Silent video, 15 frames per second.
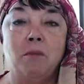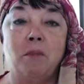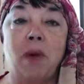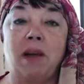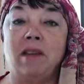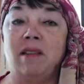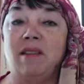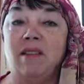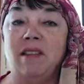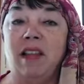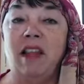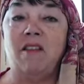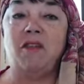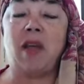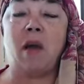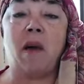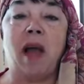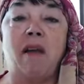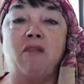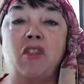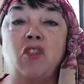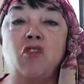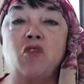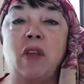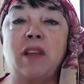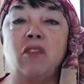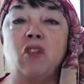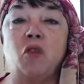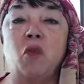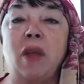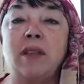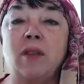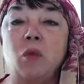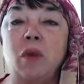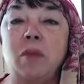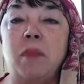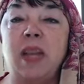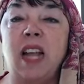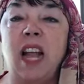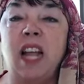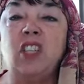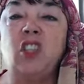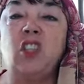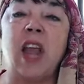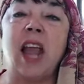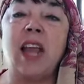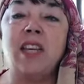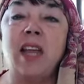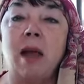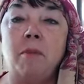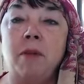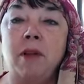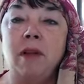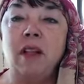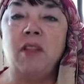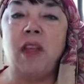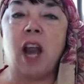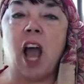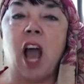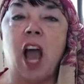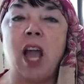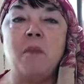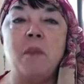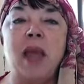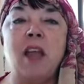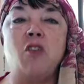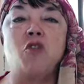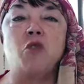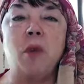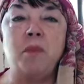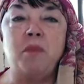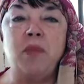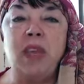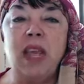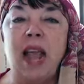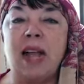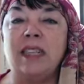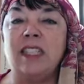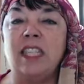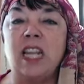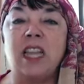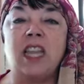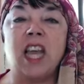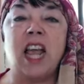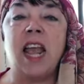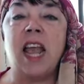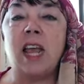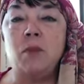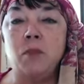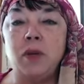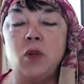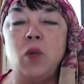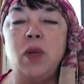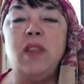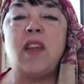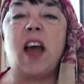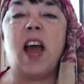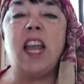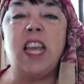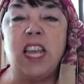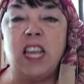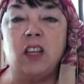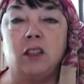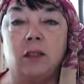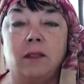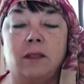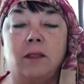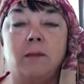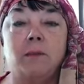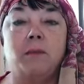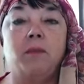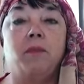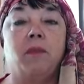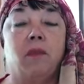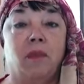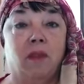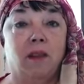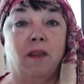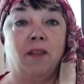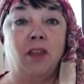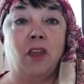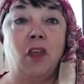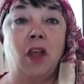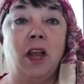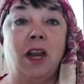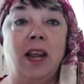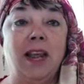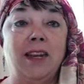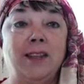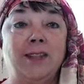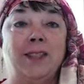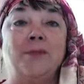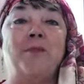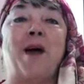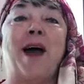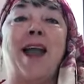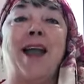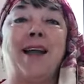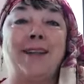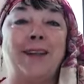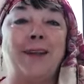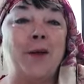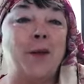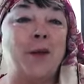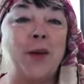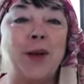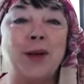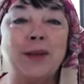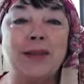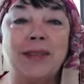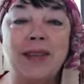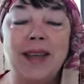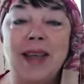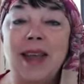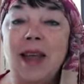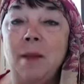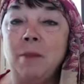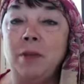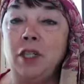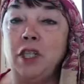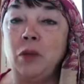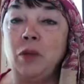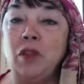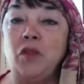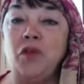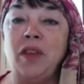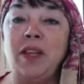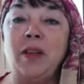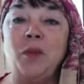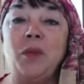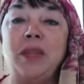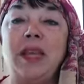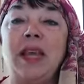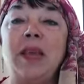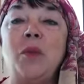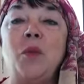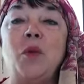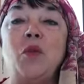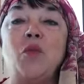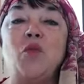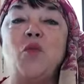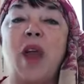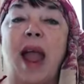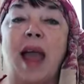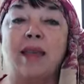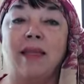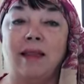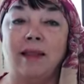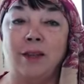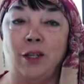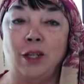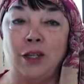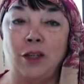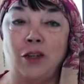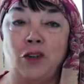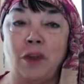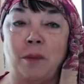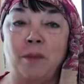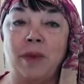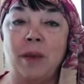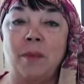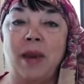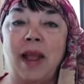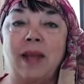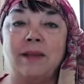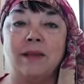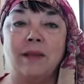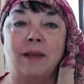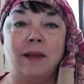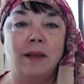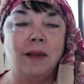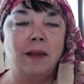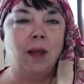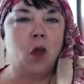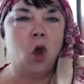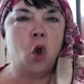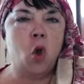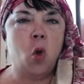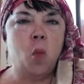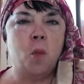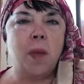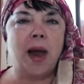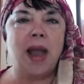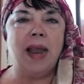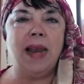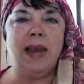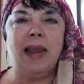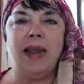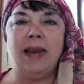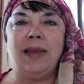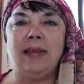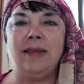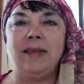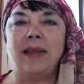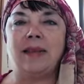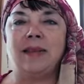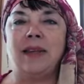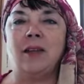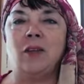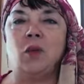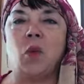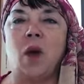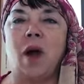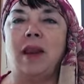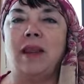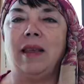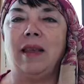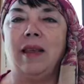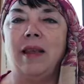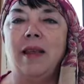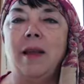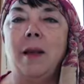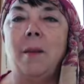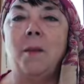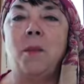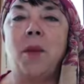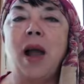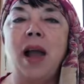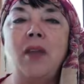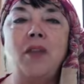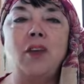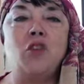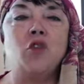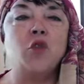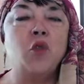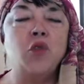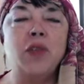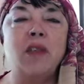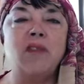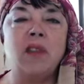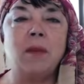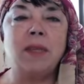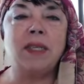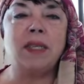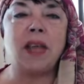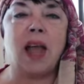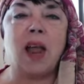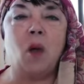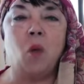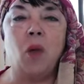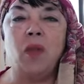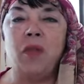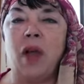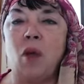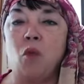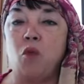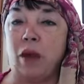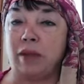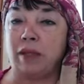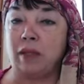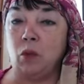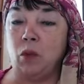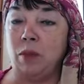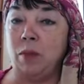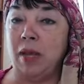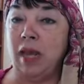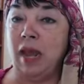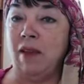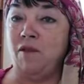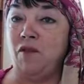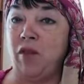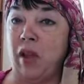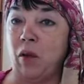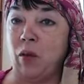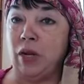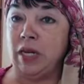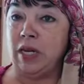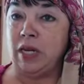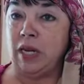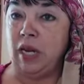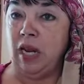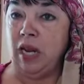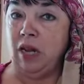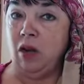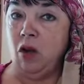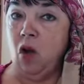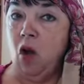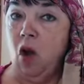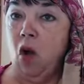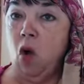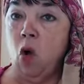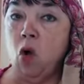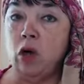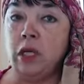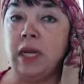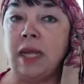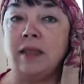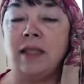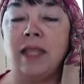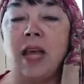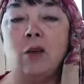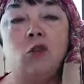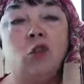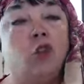But if thou have the strength to wrestle with me, stand up, that I may grip thee and set thy head between thy heels." The young lady smiled at her words, but she was filled with inward wrath, and she jumped up and asked, "O my lady Zat Adwali, By the truth of the Messiah, wilt thou wrestle with me in very deed, or dost thou